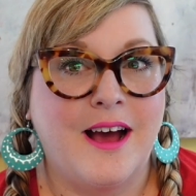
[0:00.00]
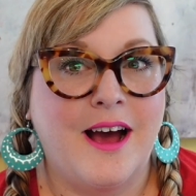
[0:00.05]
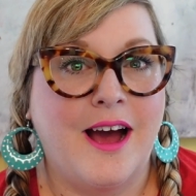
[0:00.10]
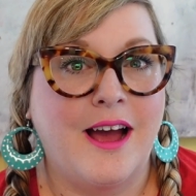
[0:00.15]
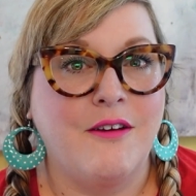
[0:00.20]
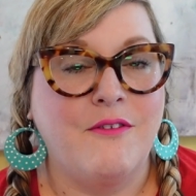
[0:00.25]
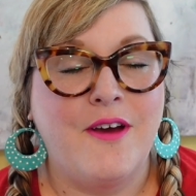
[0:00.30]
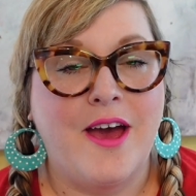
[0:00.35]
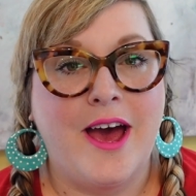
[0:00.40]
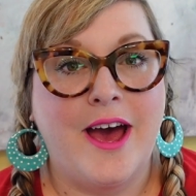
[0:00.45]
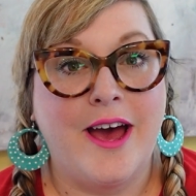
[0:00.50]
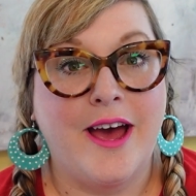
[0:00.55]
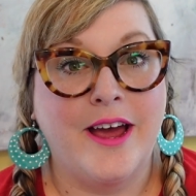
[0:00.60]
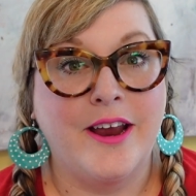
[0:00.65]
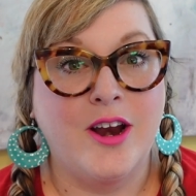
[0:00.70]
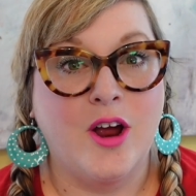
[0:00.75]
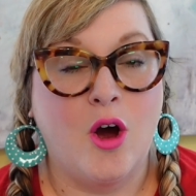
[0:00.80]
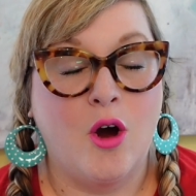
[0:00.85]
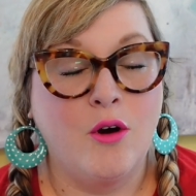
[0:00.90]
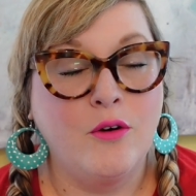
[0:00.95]
I've
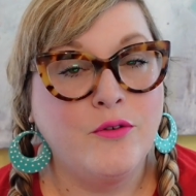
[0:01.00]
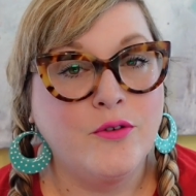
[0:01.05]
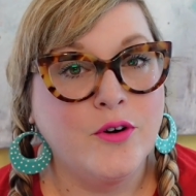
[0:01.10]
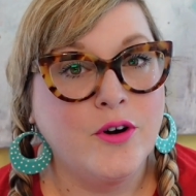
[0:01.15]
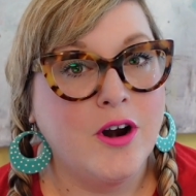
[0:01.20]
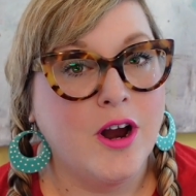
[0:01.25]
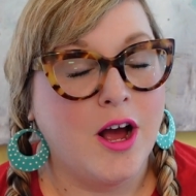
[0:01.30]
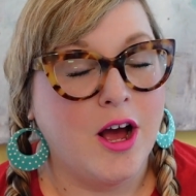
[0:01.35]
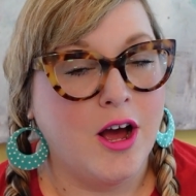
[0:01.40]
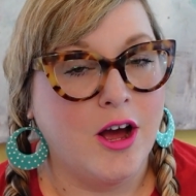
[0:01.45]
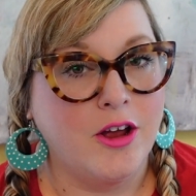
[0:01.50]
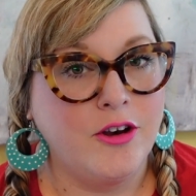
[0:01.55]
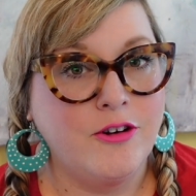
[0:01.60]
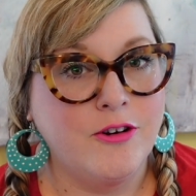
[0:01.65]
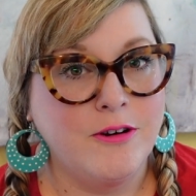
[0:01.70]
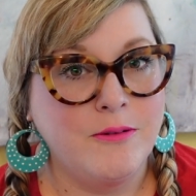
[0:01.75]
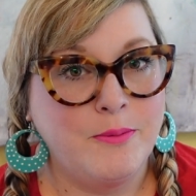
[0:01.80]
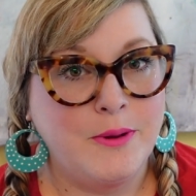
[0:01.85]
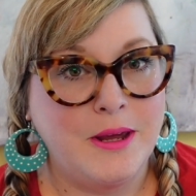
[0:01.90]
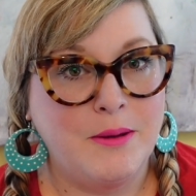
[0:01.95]
had over a
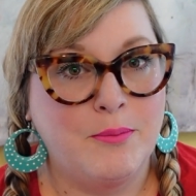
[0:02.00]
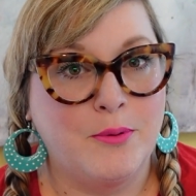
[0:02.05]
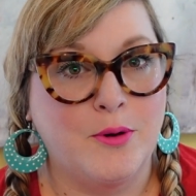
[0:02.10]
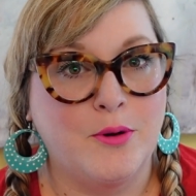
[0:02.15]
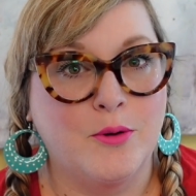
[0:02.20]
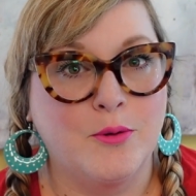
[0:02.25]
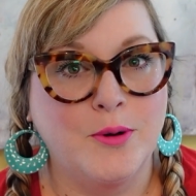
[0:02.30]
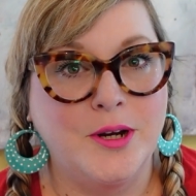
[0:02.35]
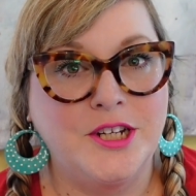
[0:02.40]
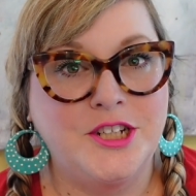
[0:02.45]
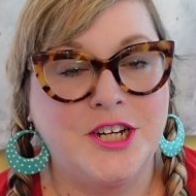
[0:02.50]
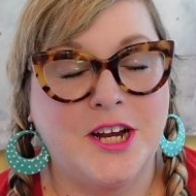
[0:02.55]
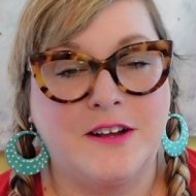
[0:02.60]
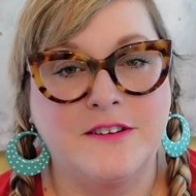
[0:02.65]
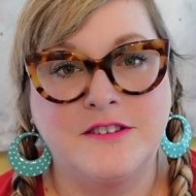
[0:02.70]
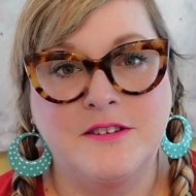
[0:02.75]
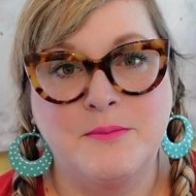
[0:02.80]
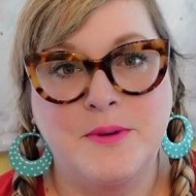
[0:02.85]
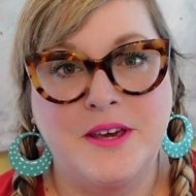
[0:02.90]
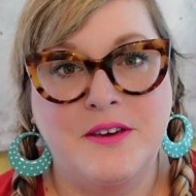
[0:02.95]
hundred people reach out
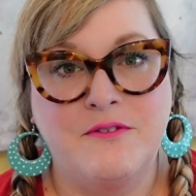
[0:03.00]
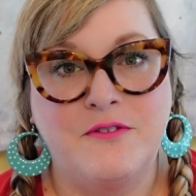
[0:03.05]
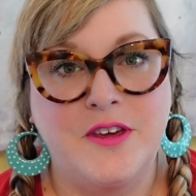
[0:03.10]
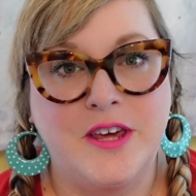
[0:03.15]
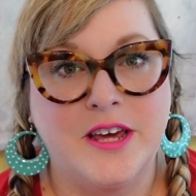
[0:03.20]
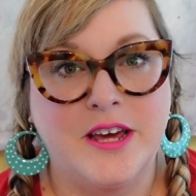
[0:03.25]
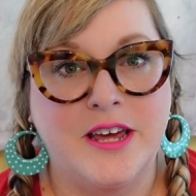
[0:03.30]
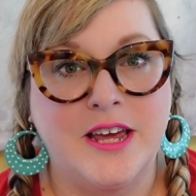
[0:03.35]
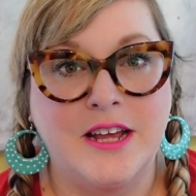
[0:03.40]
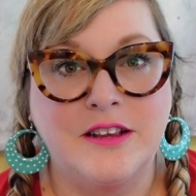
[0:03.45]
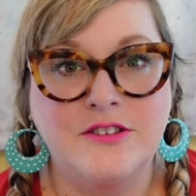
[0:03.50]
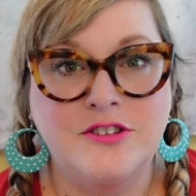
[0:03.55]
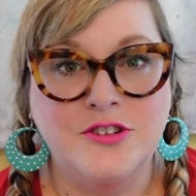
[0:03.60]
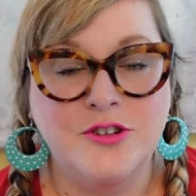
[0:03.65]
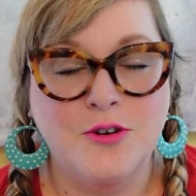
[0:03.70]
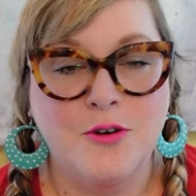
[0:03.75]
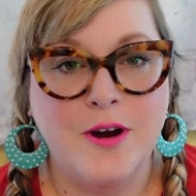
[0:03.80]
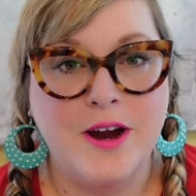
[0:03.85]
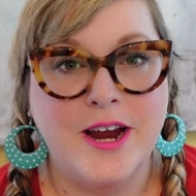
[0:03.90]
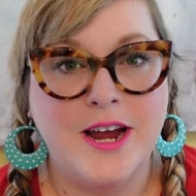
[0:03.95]
to me via
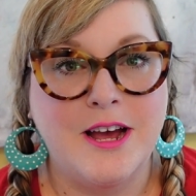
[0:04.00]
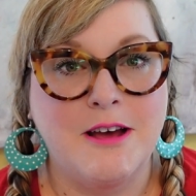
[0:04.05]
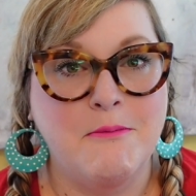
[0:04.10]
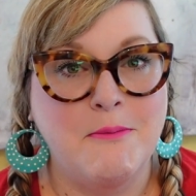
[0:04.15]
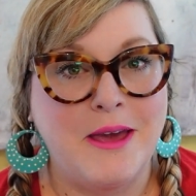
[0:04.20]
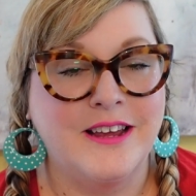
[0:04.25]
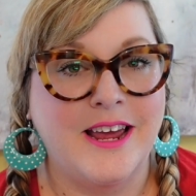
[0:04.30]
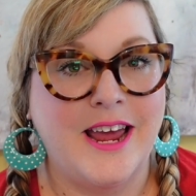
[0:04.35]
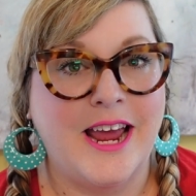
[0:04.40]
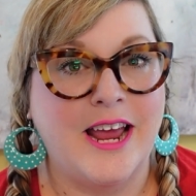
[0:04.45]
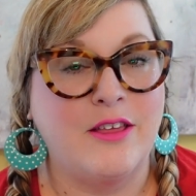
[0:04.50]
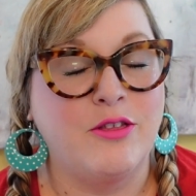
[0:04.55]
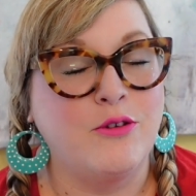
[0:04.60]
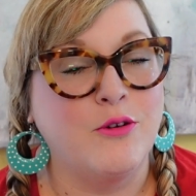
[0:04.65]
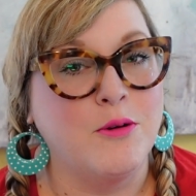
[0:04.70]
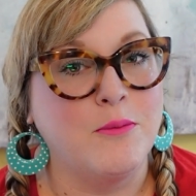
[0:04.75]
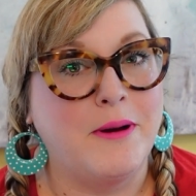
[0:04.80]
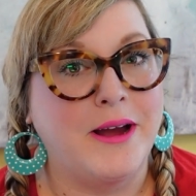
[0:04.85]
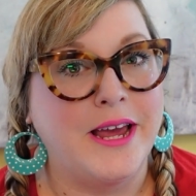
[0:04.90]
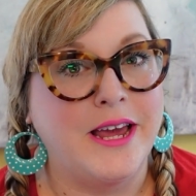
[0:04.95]
Instagram and
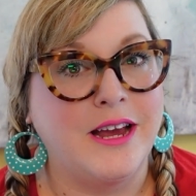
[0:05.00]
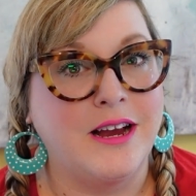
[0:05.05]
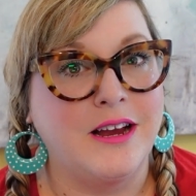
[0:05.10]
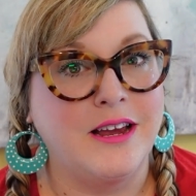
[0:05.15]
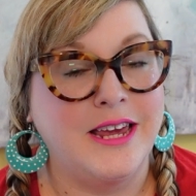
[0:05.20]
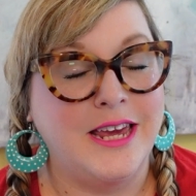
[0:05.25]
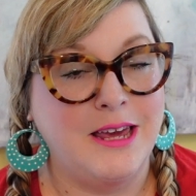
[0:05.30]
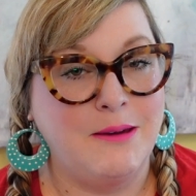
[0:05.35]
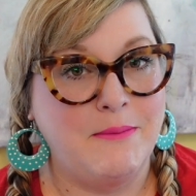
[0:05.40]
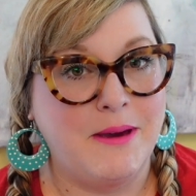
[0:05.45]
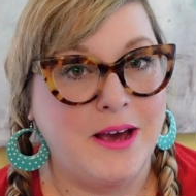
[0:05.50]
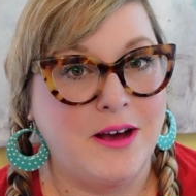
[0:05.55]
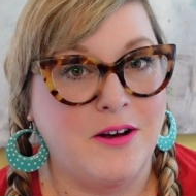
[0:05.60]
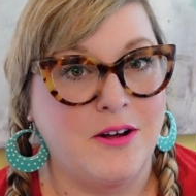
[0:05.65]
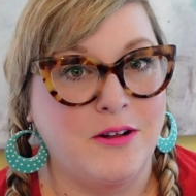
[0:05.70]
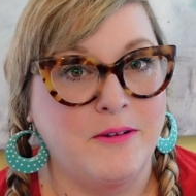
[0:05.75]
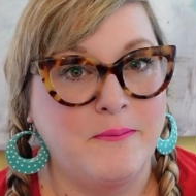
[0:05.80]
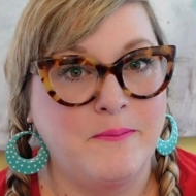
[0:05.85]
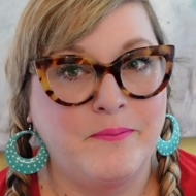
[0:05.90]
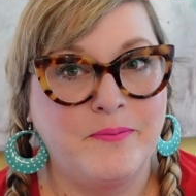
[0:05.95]
through my
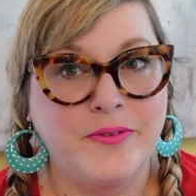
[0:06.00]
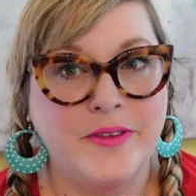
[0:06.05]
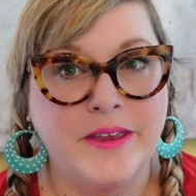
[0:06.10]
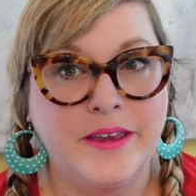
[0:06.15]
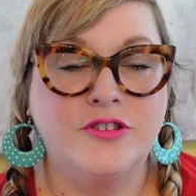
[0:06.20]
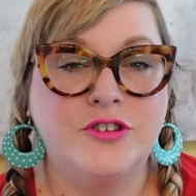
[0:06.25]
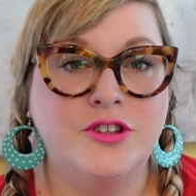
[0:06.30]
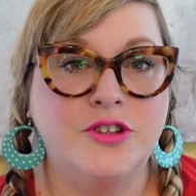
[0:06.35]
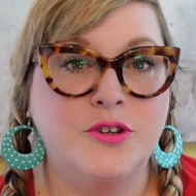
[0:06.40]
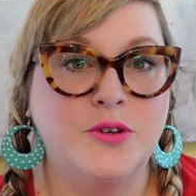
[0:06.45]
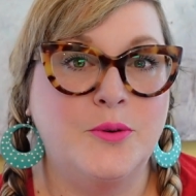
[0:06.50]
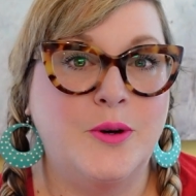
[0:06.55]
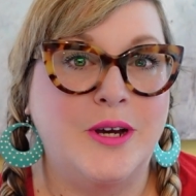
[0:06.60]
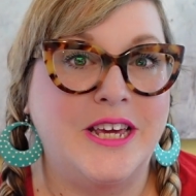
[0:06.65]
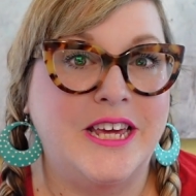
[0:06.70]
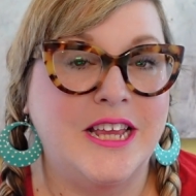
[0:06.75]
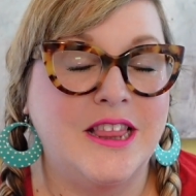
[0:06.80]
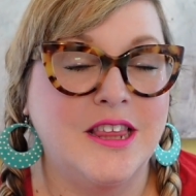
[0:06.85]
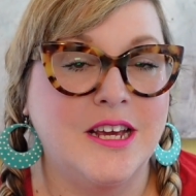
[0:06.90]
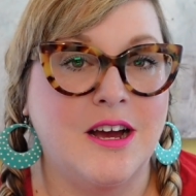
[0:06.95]
email to
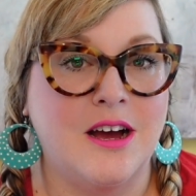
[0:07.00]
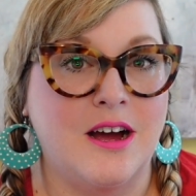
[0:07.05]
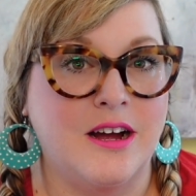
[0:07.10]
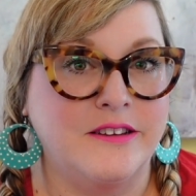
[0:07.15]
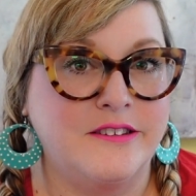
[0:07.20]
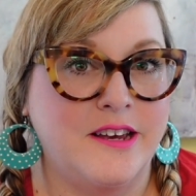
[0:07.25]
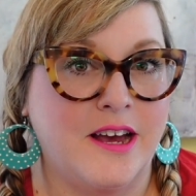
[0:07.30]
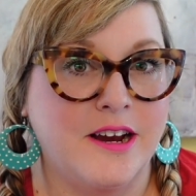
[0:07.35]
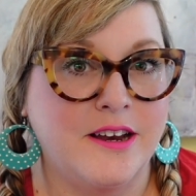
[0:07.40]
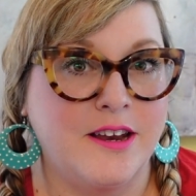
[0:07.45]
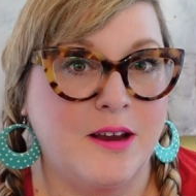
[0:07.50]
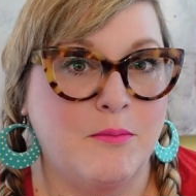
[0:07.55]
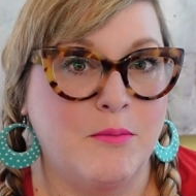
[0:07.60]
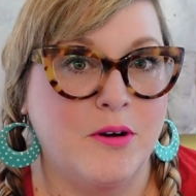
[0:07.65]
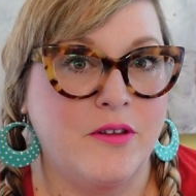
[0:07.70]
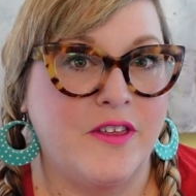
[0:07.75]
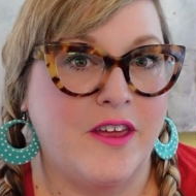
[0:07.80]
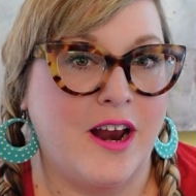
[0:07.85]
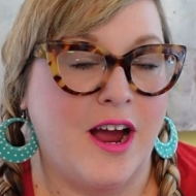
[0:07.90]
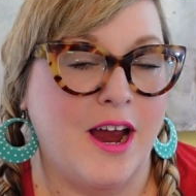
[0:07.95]
get the contact
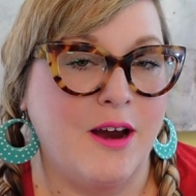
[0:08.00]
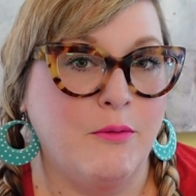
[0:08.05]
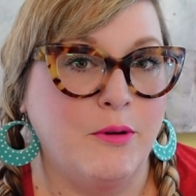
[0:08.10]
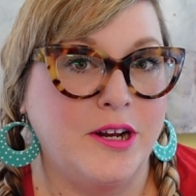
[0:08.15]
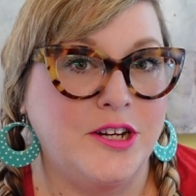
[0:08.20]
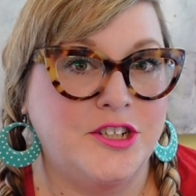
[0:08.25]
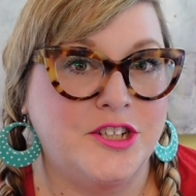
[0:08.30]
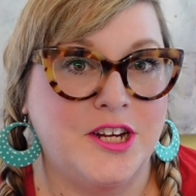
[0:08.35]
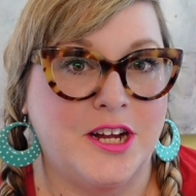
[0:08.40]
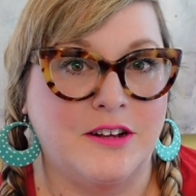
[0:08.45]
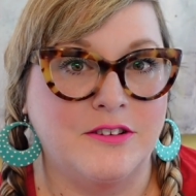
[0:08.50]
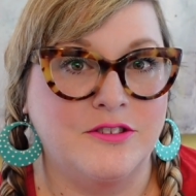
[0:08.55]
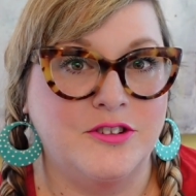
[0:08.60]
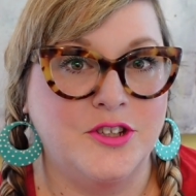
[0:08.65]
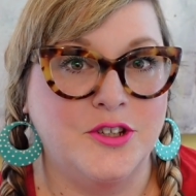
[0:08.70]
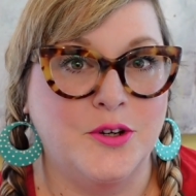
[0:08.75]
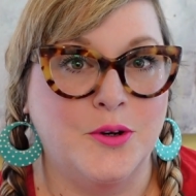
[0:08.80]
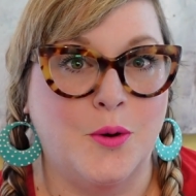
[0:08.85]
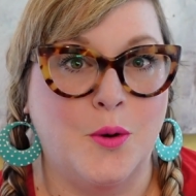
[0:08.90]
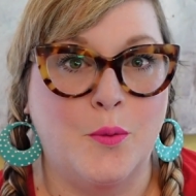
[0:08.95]
number that I reached out
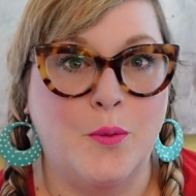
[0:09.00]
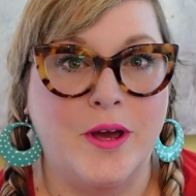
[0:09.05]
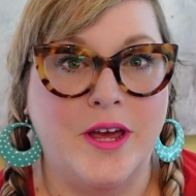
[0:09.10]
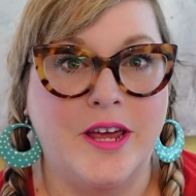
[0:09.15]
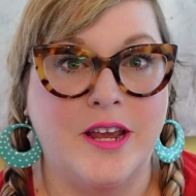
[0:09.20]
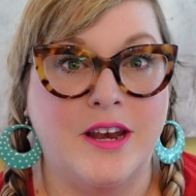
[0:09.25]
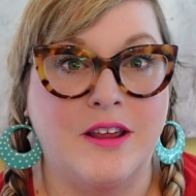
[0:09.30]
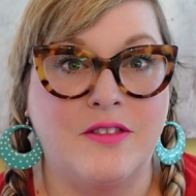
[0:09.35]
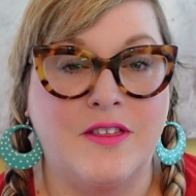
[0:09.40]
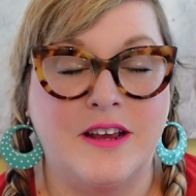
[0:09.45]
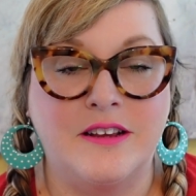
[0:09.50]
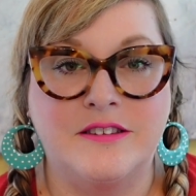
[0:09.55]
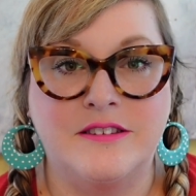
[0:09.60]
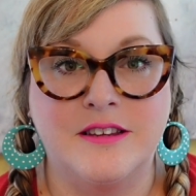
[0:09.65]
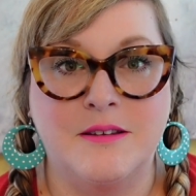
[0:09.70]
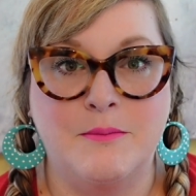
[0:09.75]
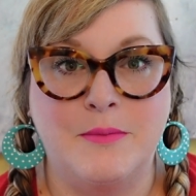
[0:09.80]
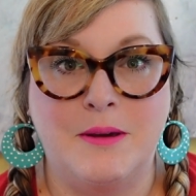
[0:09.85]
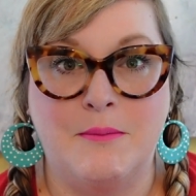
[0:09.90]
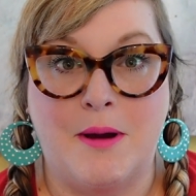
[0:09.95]
to when they
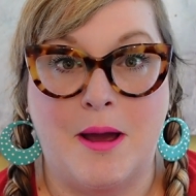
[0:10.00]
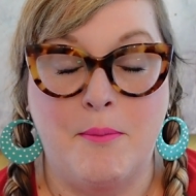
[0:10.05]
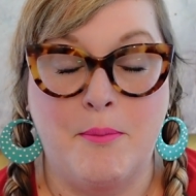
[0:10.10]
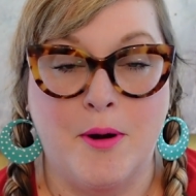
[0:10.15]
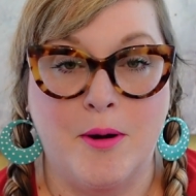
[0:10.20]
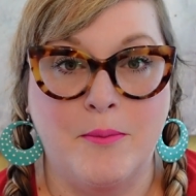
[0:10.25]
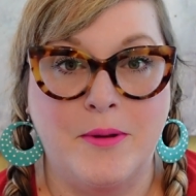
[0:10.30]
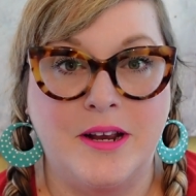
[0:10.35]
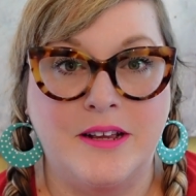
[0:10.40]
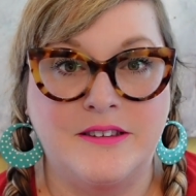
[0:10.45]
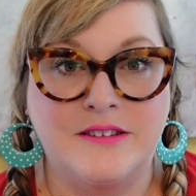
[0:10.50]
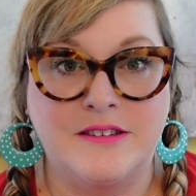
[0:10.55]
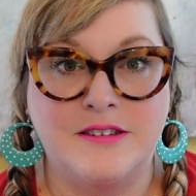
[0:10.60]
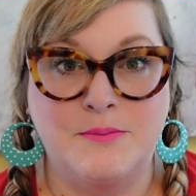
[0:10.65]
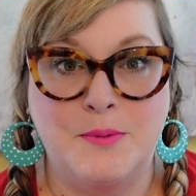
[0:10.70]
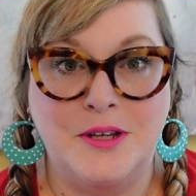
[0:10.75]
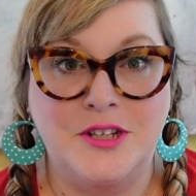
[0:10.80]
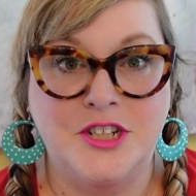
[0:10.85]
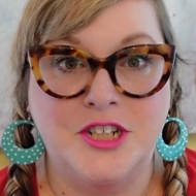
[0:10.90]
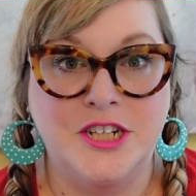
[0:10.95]
sent me my permanent
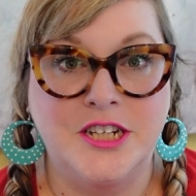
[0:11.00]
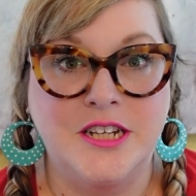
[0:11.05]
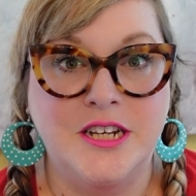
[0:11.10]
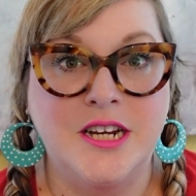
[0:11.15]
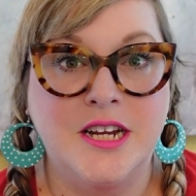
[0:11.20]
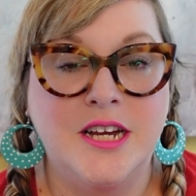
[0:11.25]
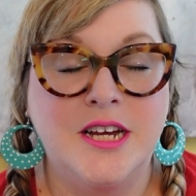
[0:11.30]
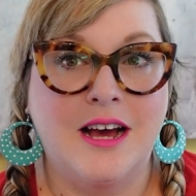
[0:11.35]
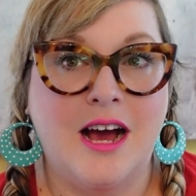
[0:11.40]
suspension.